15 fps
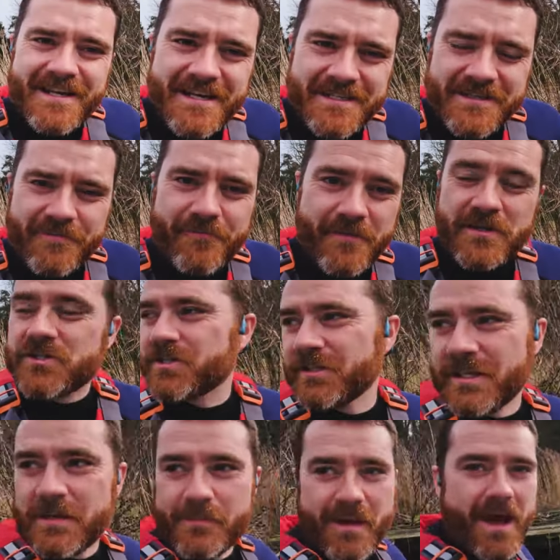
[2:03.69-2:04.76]
is
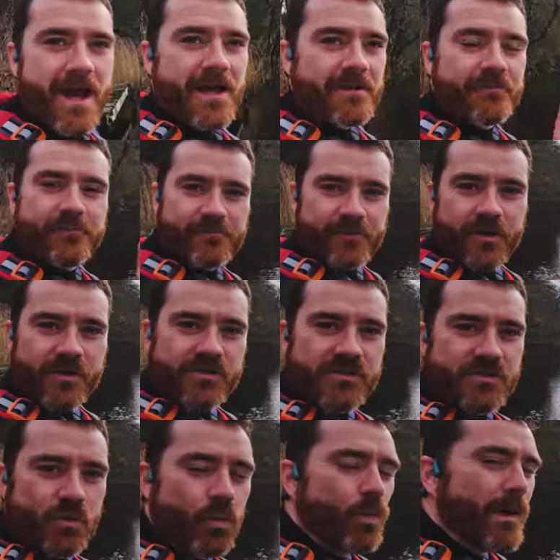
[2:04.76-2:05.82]
officially my
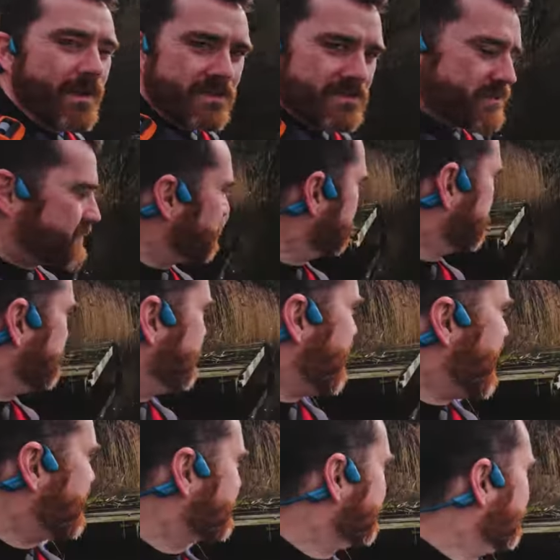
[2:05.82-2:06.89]
first winter
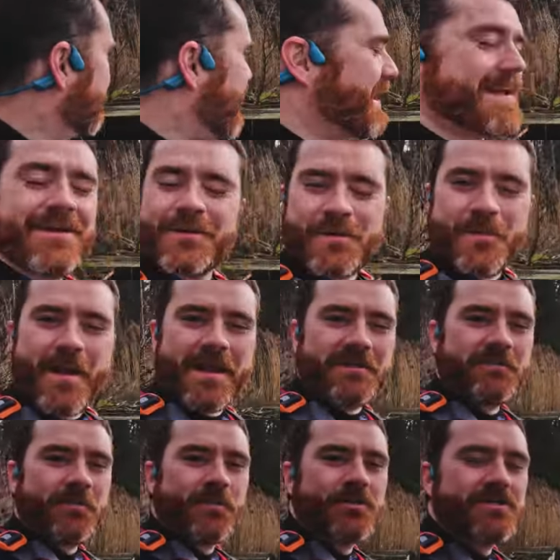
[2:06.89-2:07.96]
paddle. I got a
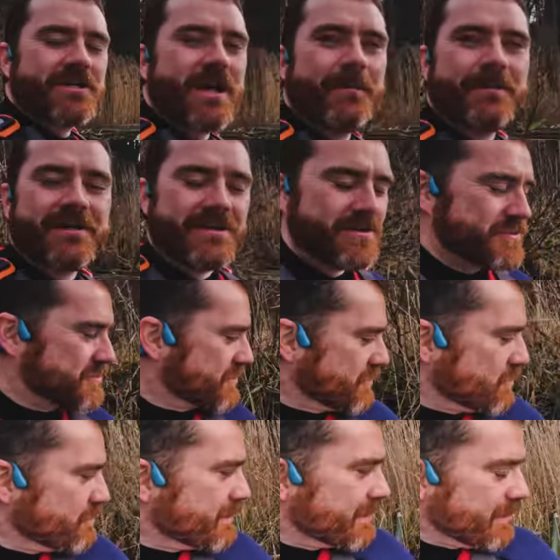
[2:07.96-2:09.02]
paddleboard a couple of years
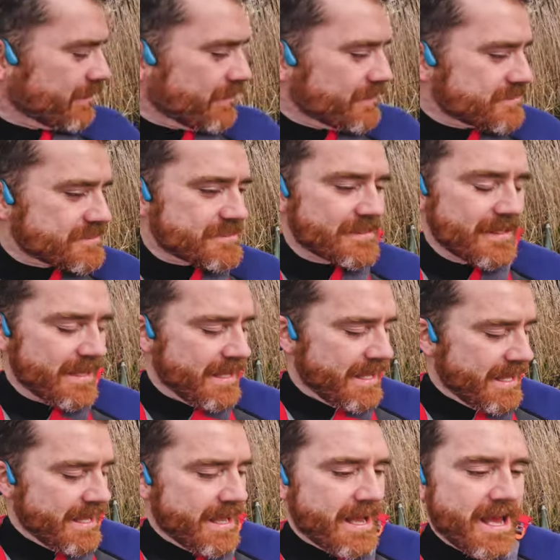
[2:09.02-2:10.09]
ago because
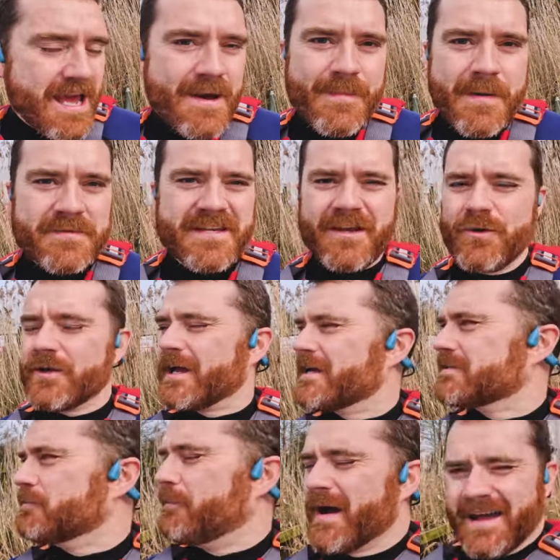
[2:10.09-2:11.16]
I was getting all
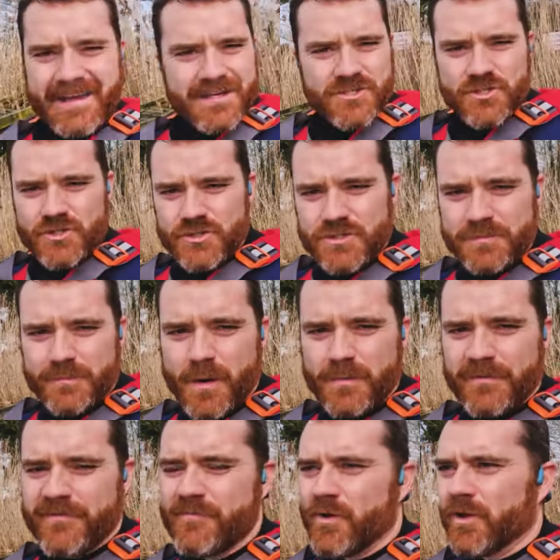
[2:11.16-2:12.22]
kinds of back issues,
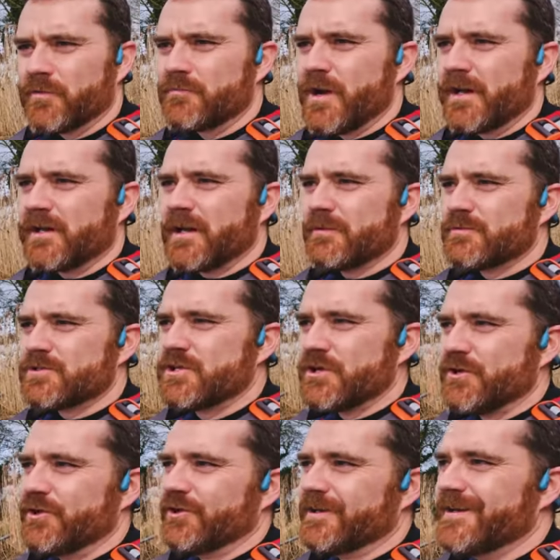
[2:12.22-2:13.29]
probably from all the running I was
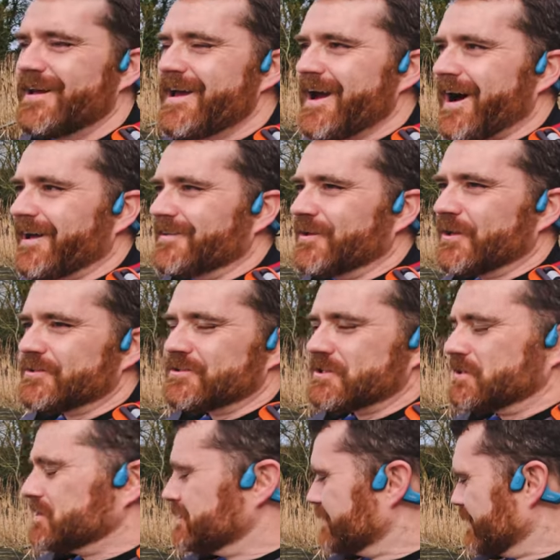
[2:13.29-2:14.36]
doing and not
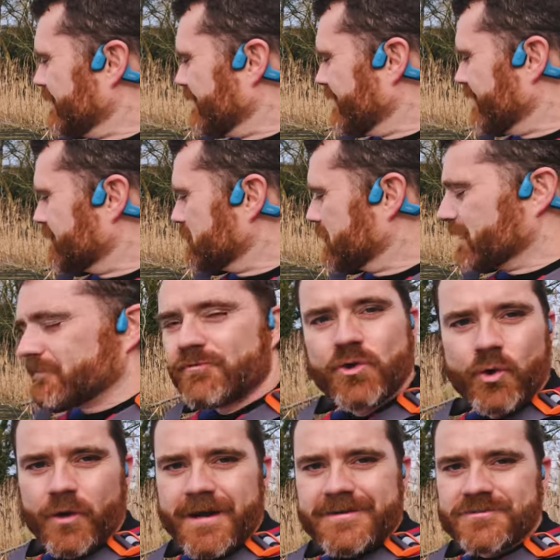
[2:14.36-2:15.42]
doing any kind of
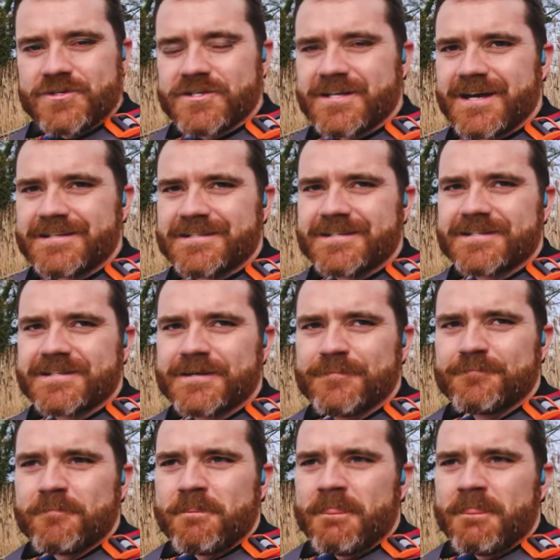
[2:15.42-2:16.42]
core exercises.